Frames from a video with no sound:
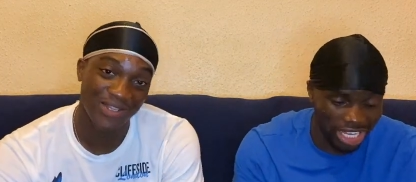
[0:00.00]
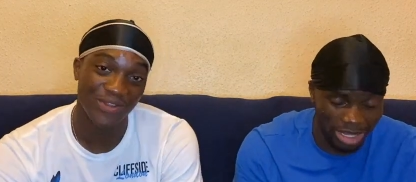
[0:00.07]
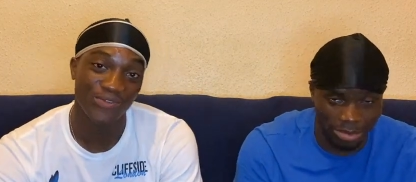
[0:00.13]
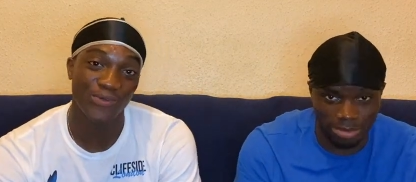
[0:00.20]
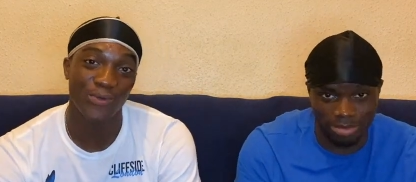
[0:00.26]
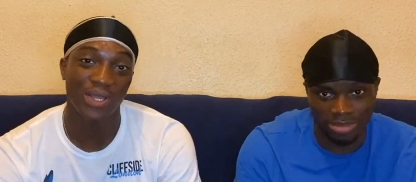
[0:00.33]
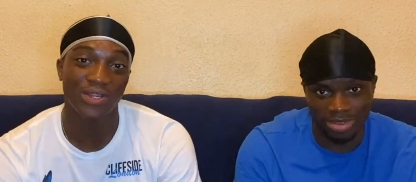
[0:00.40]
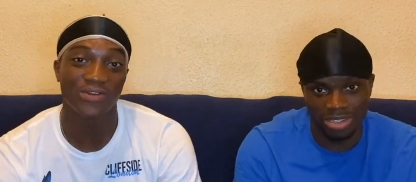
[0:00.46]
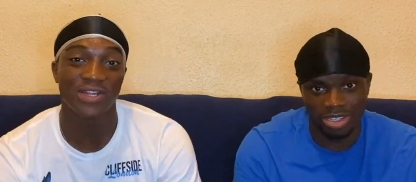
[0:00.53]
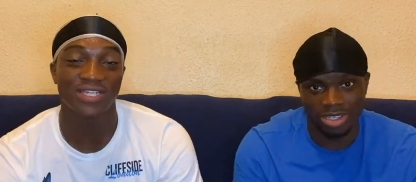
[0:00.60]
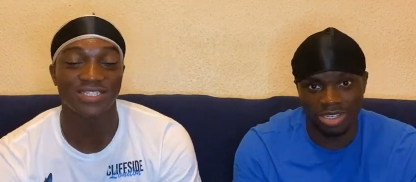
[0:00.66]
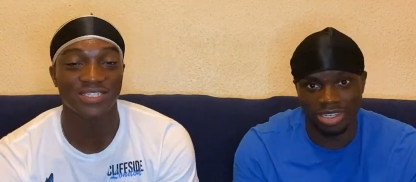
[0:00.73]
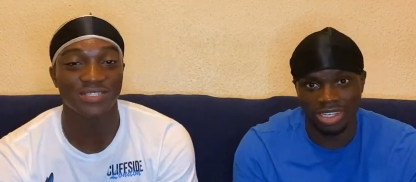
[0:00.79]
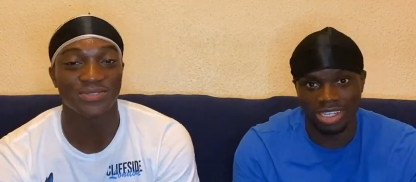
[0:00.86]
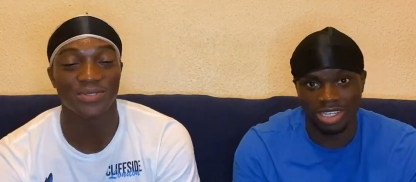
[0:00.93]
Speaker 1: him. If we went crazy
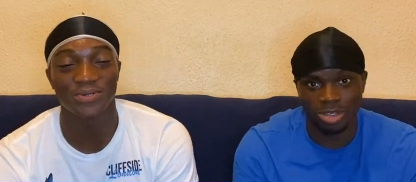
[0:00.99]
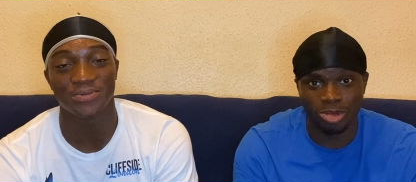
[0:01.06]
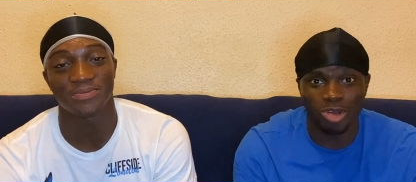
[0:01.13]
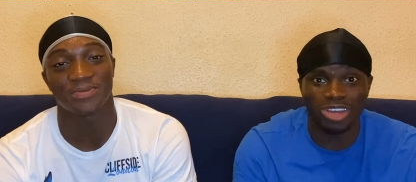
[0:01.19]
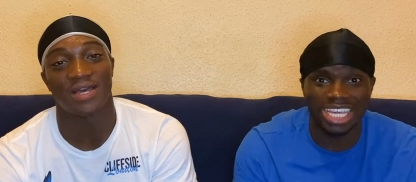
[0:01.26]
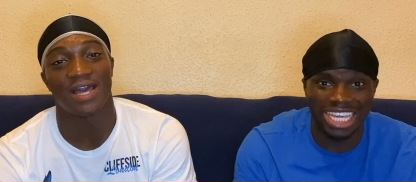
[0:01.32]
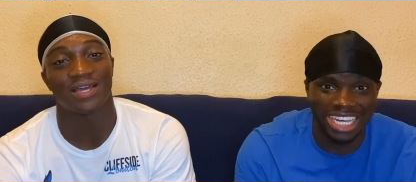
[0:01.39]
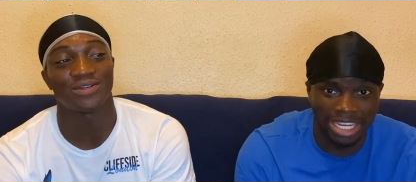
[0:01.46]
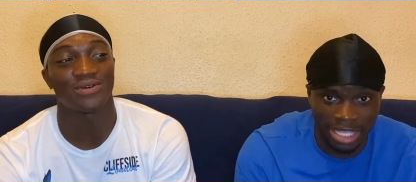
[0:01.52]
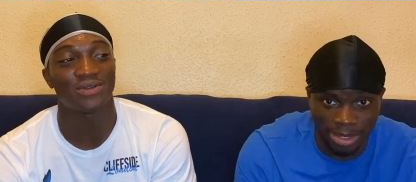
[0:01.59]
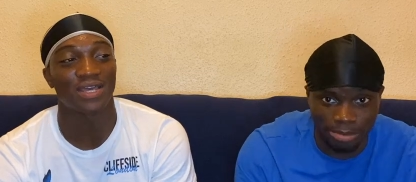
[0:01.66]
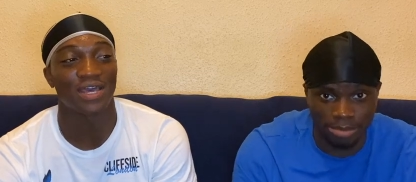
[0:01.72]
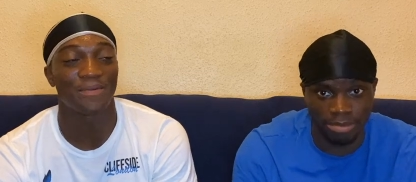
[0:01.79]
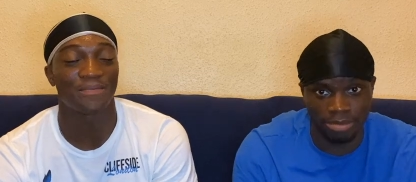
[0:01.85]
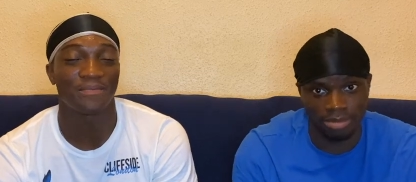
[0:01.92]
still. Cooking him.
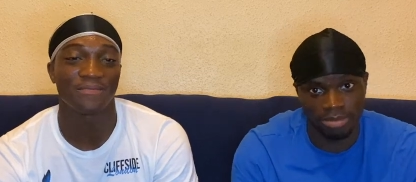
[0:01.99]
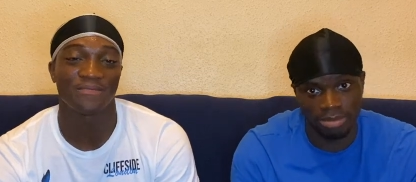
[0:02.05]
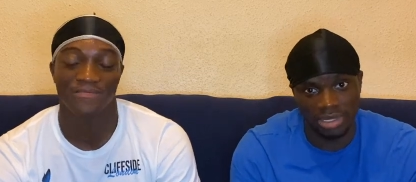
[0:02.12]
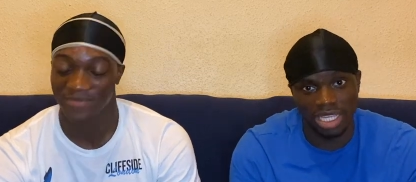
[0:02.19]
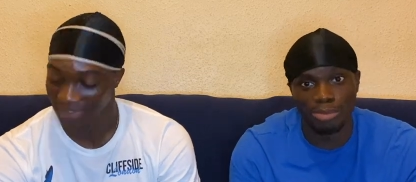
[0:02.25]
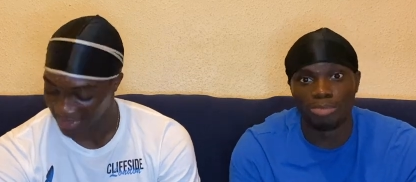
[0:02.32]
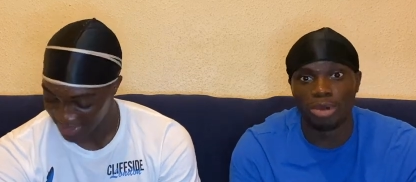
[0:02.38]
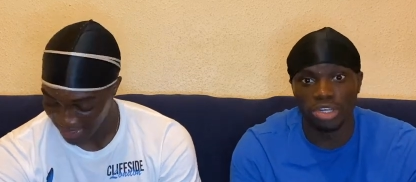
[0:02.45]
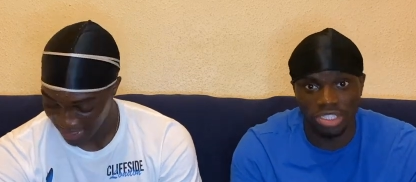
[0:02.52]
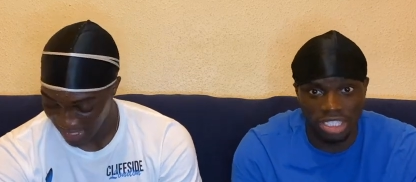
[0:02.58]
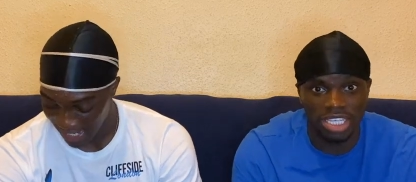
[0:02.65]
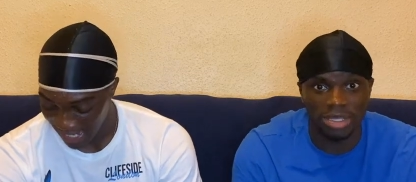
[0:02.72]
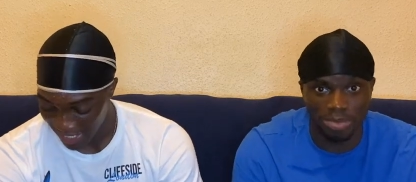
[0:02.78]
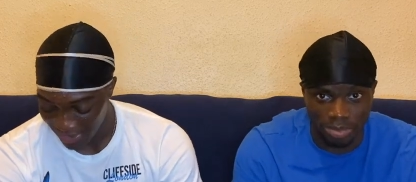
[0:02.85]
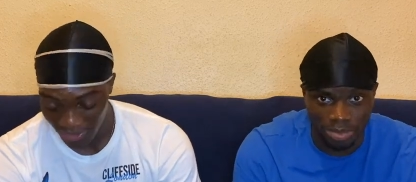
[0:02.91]
Cap. He burnt him.
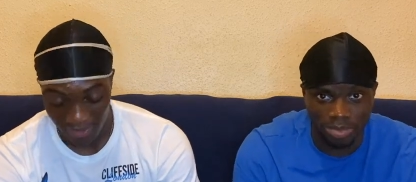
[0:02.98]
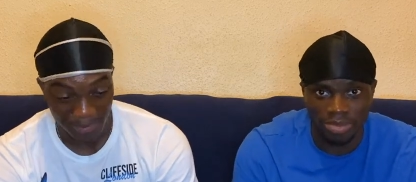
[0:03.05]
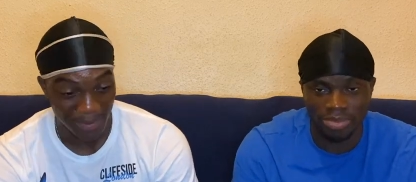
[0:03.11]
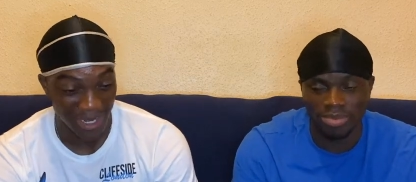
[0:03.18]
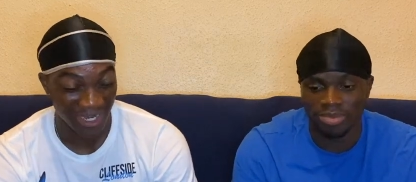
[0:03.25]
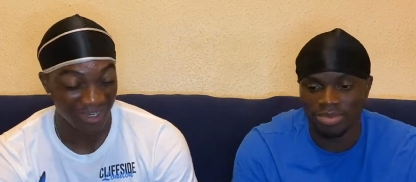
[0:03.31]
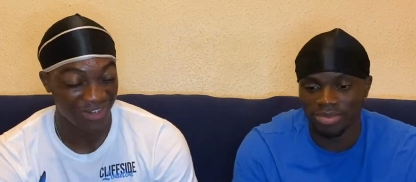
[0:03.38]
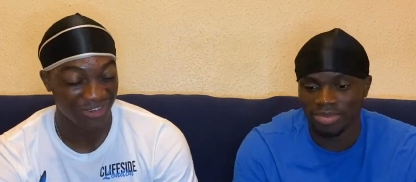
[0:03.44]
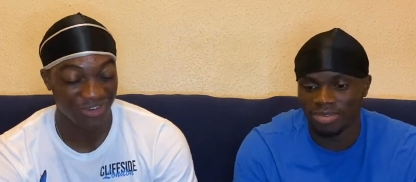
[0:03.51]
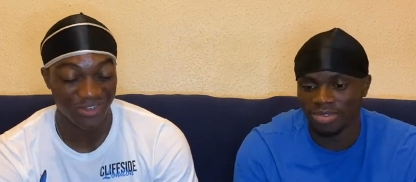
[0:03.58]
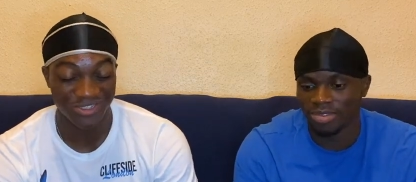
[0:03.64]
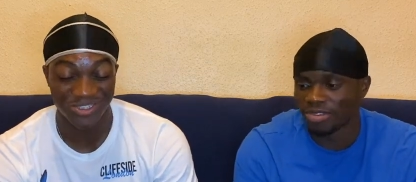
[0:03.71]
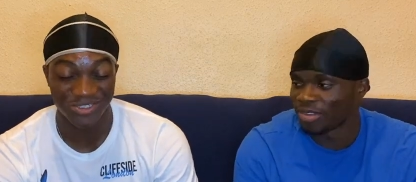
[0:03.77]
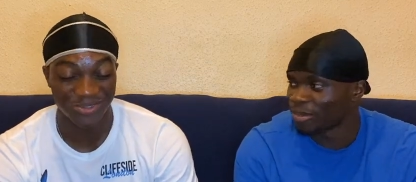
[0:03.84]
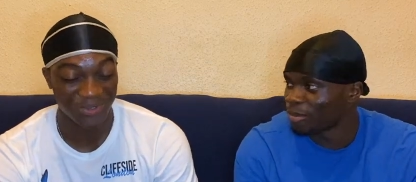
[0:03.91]
Arlong Park got
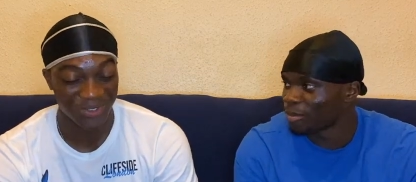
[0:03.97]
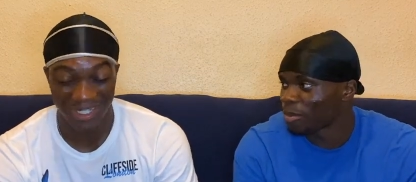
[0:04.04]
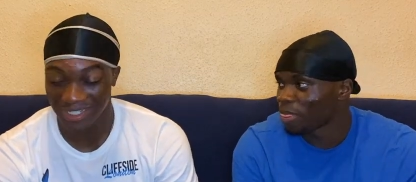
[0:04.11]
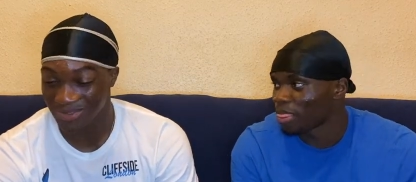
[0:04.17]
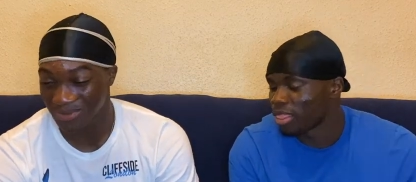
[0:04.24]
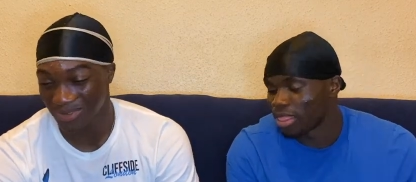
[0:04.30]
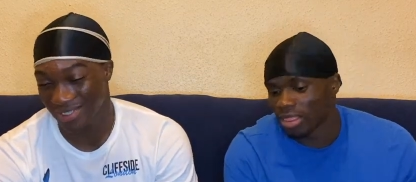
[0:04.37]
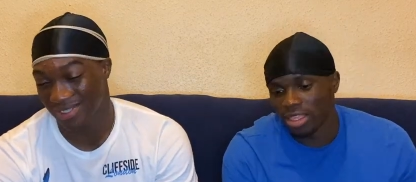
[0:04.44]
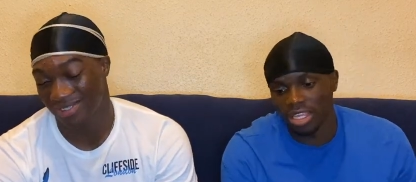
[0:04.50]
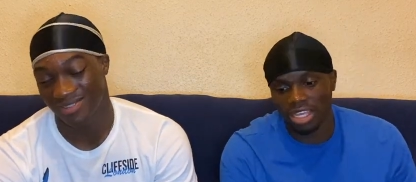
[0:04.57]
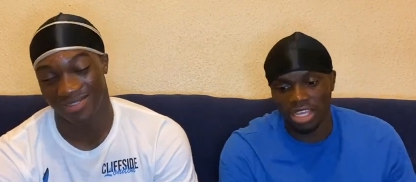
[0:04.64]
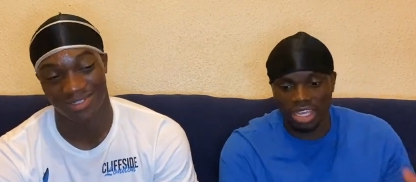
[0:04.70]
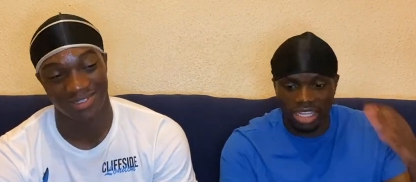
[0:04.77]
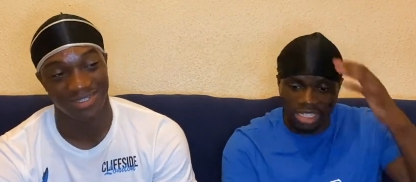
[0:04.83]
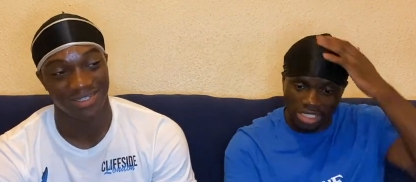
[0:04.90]
destroyed as well. Yeah,
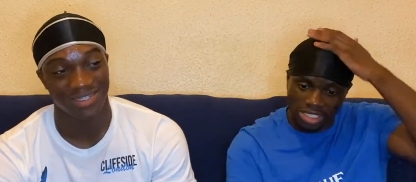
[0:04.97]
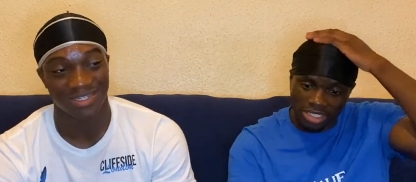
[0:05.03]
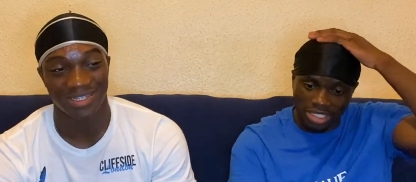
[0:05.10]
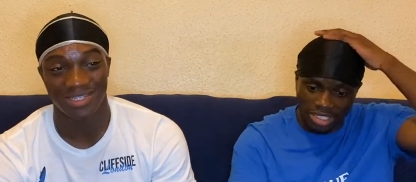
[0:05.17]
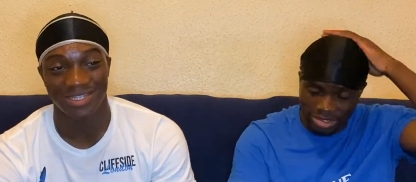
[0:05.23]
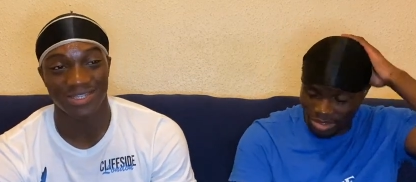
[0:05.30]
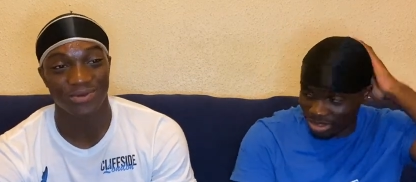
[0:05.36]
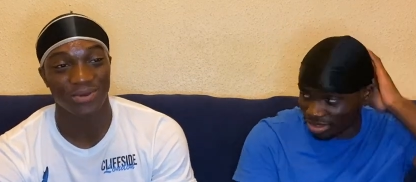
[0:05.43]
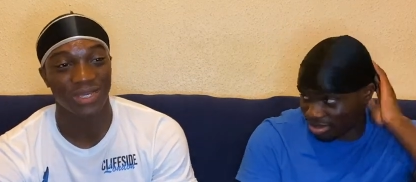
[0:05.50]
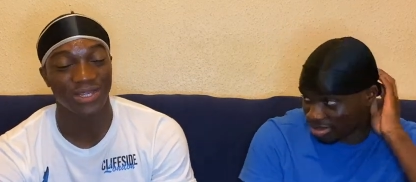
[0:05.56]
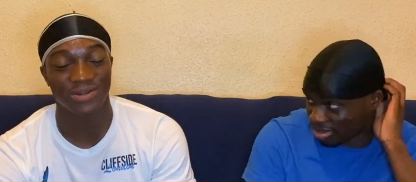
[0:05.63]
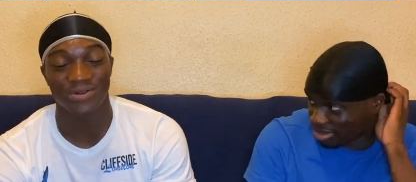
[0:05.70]
as long. He went